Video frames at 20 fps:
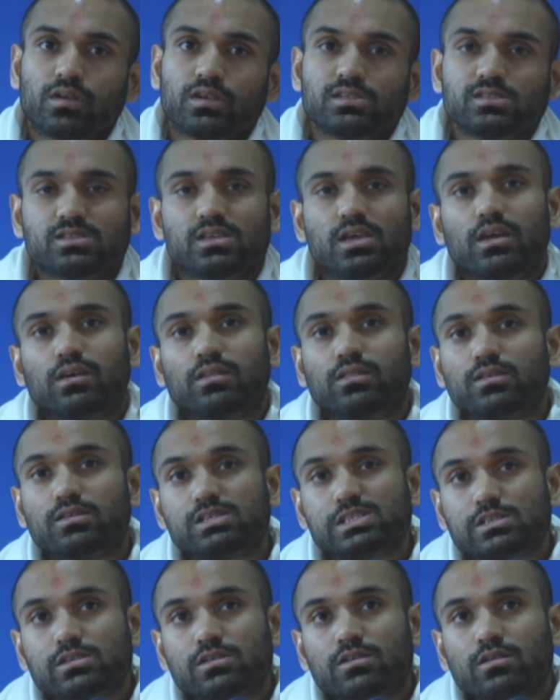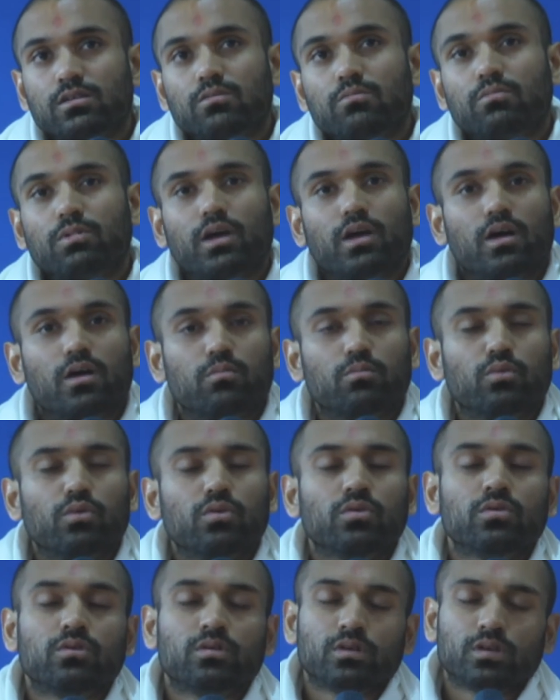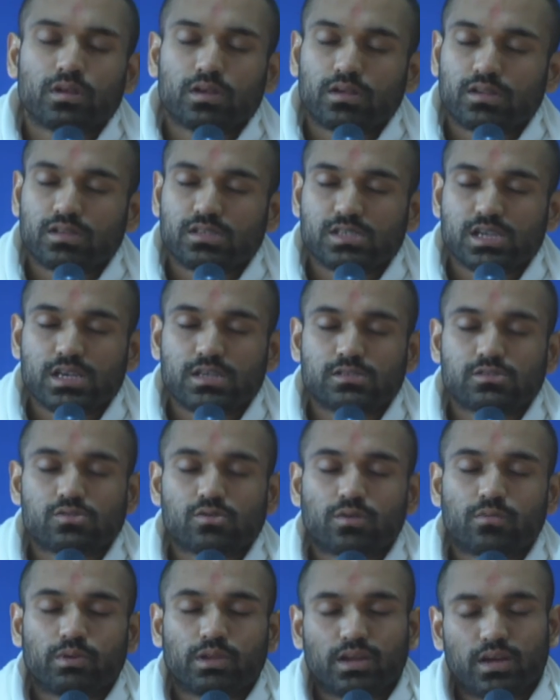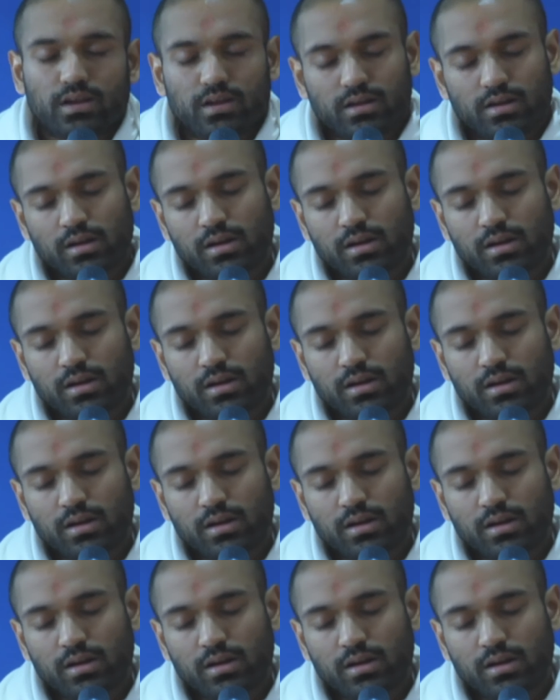Saying this, my humble Jai Swaminarayan.